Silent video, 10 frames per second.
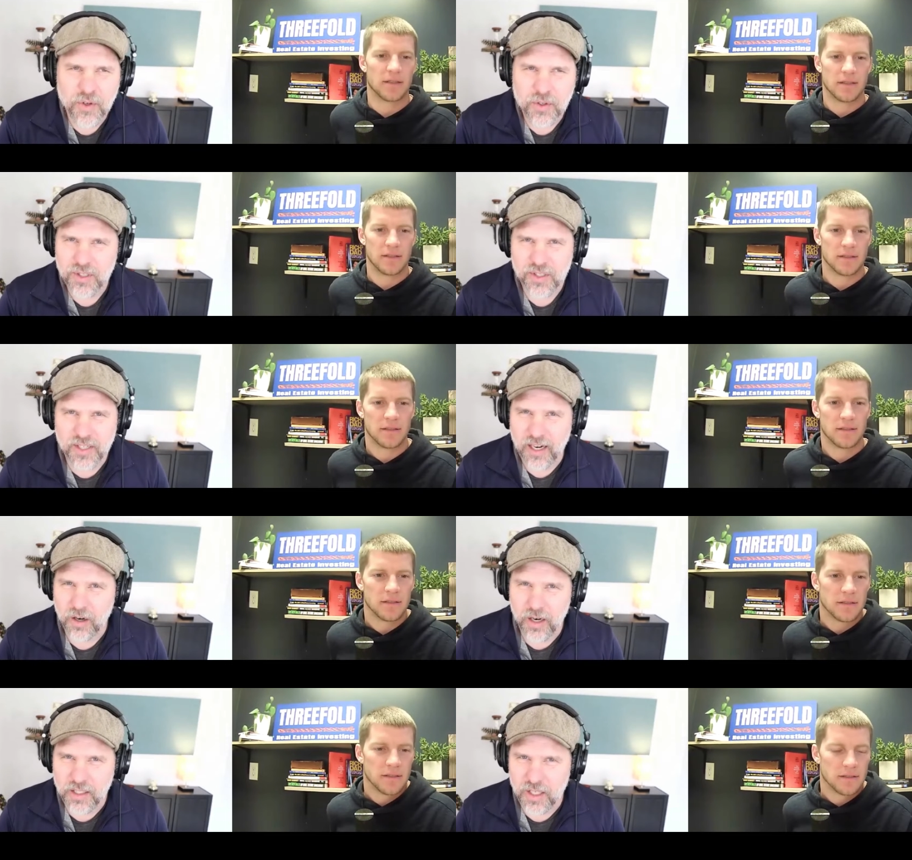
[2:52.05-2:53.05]
Speaker 1: first and
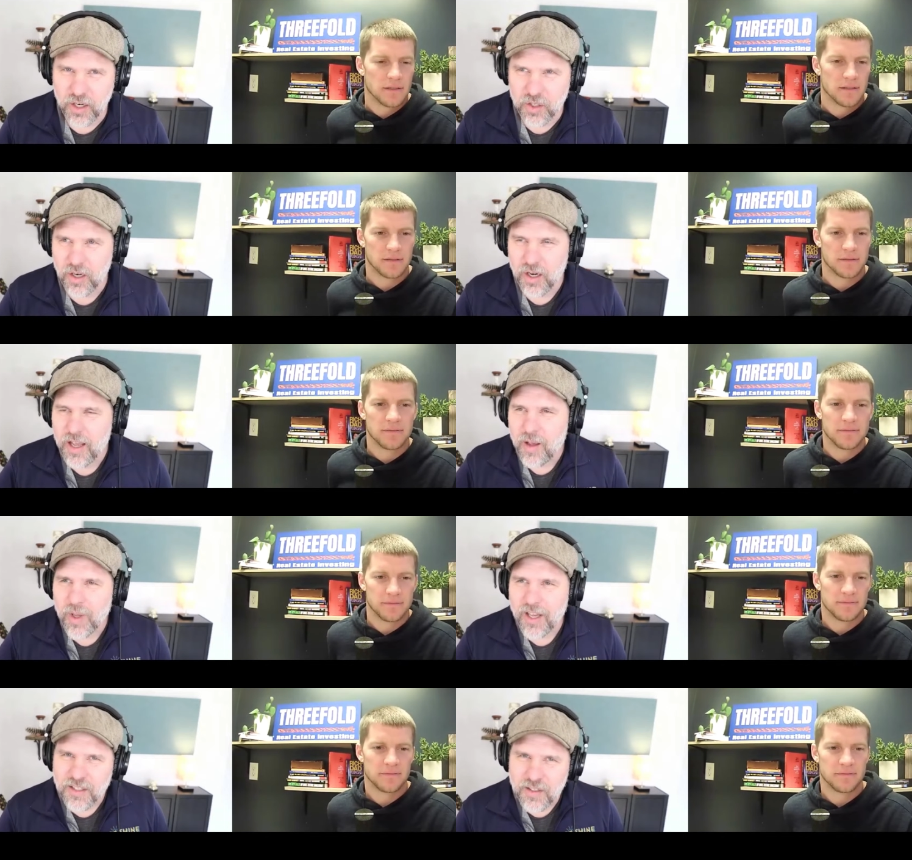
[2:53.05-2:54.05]
second grade teacher
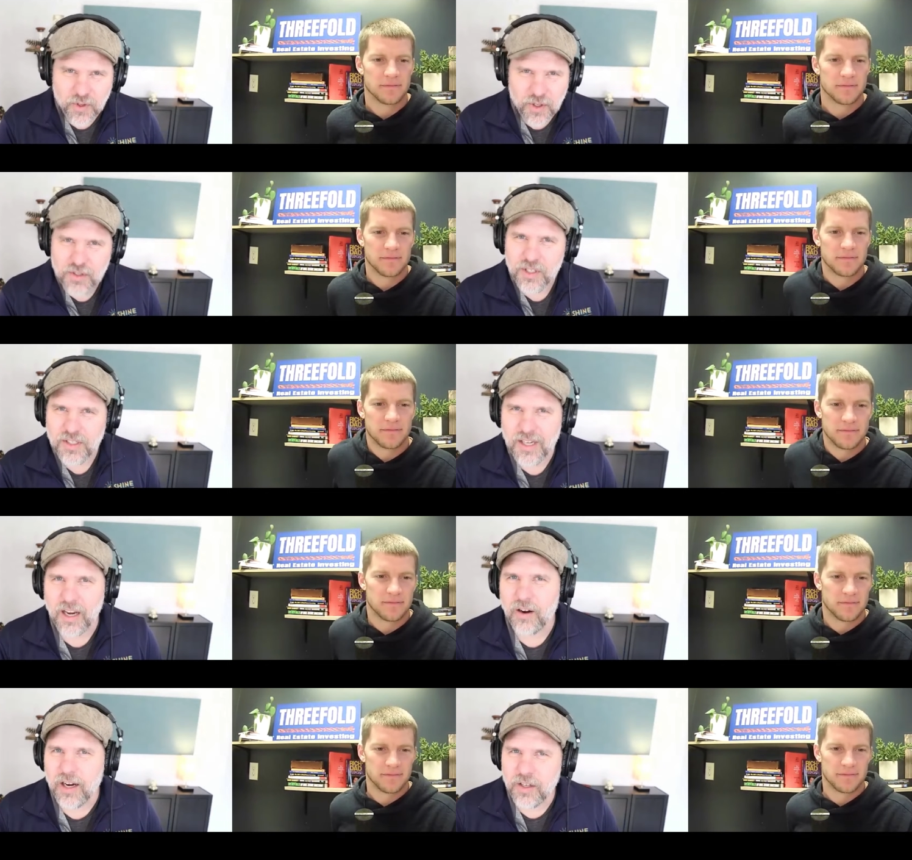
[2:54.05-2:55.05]
because in first and
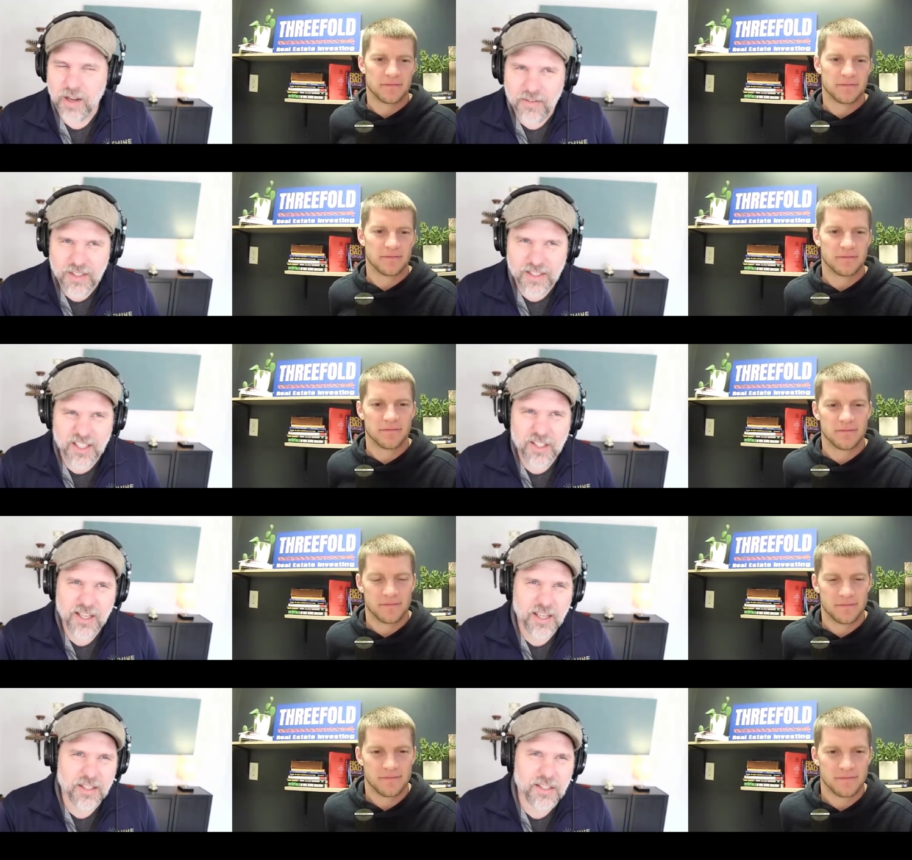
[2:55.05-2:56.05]
second grade, you have to teach
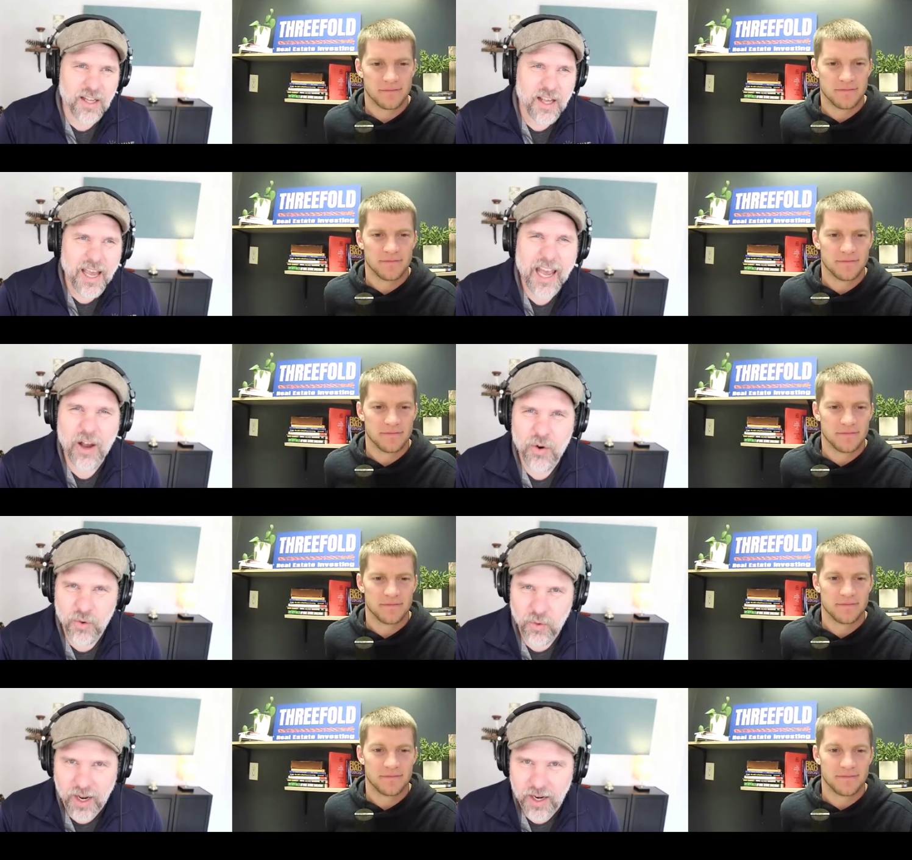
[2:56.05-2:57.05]
kids how
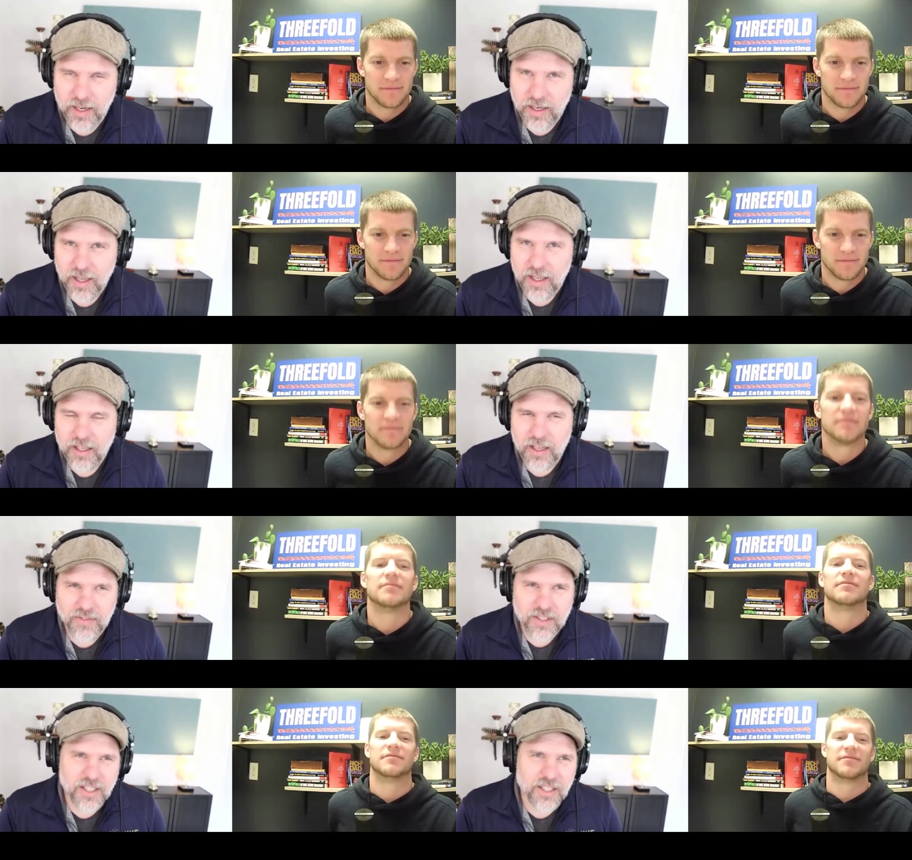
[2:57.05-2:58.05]
to write, you
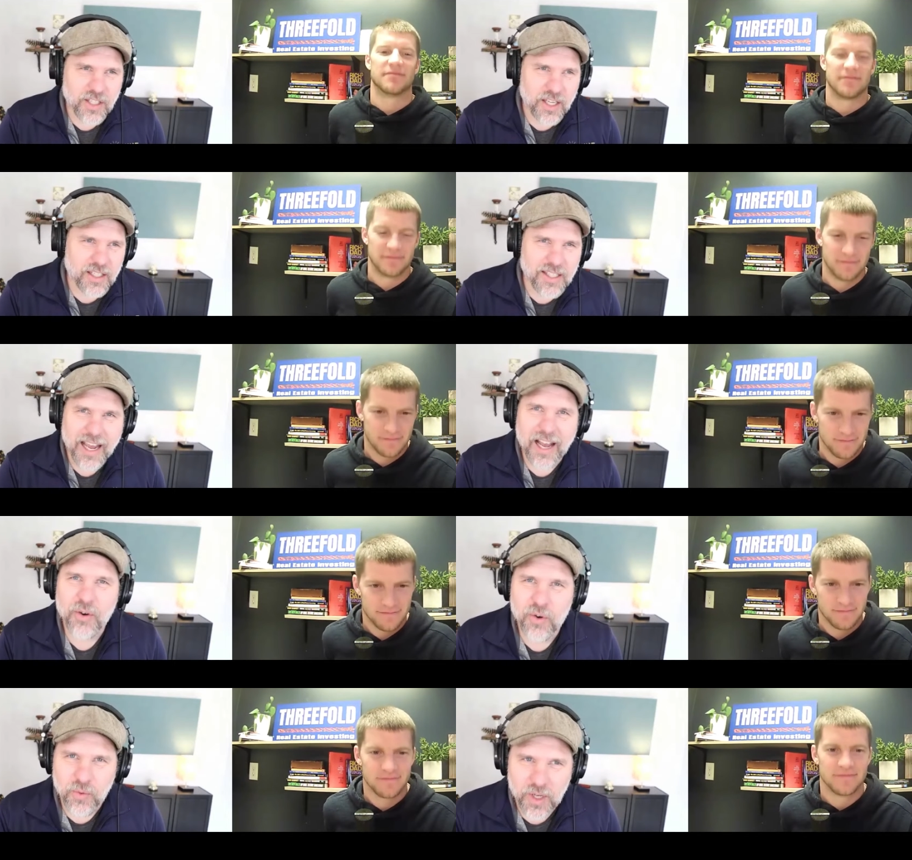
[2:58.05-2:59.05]
have to teach kids
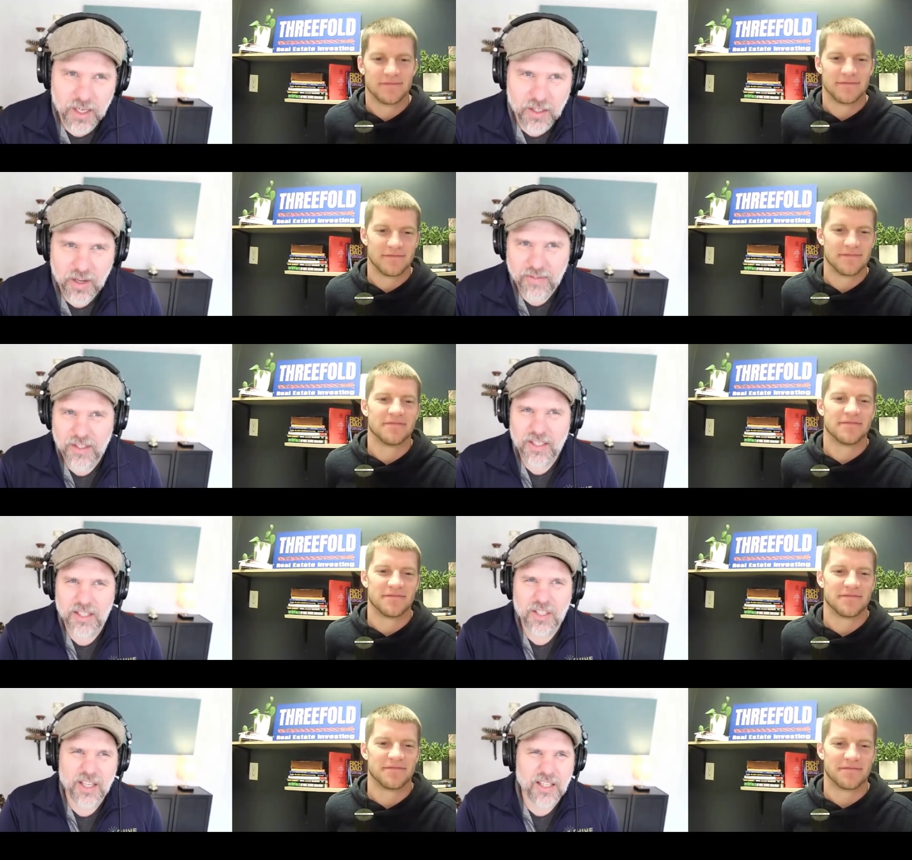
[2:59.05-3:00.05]
how to read. You have to
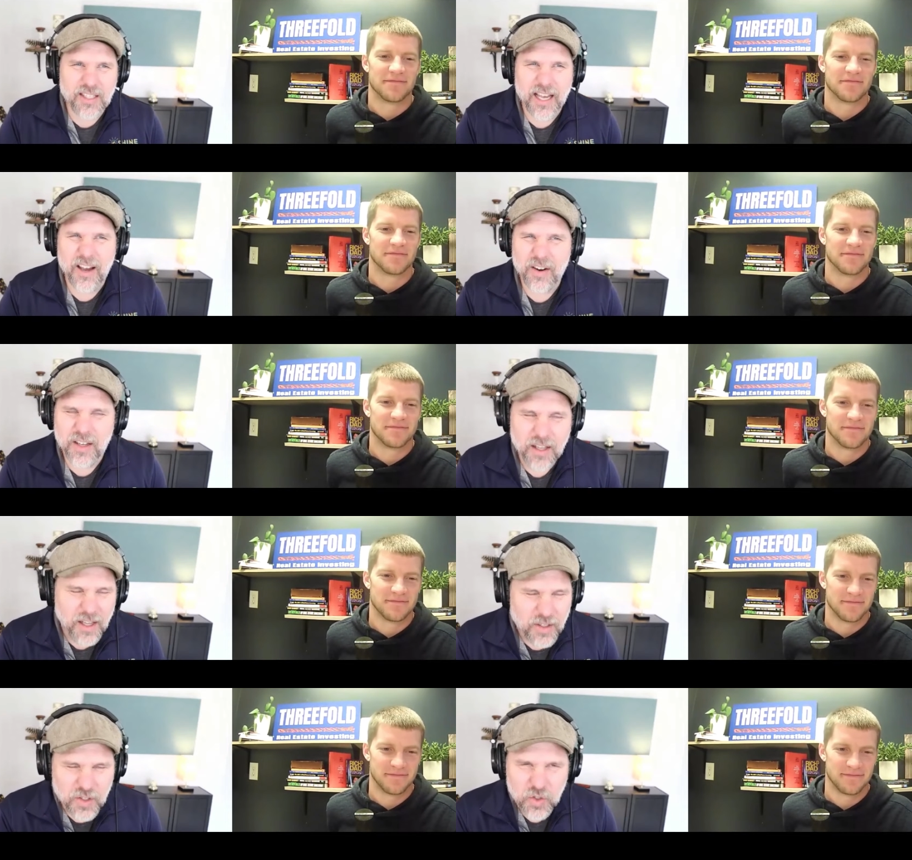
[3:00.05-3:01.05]
teach kids how to
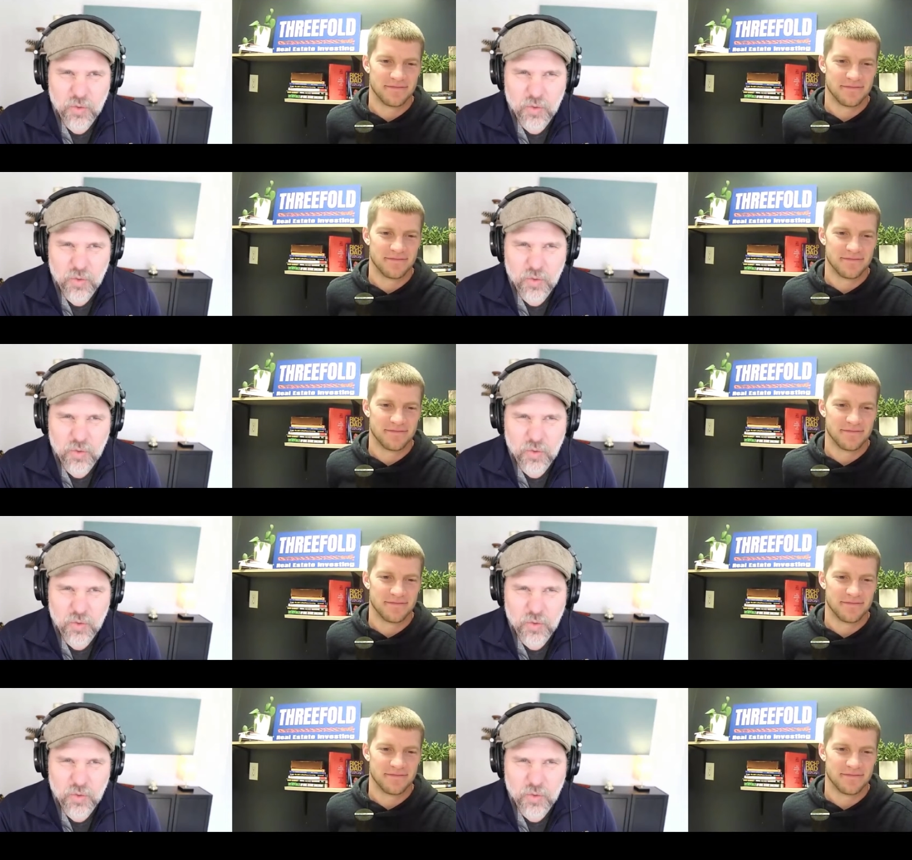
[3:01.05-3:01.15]
do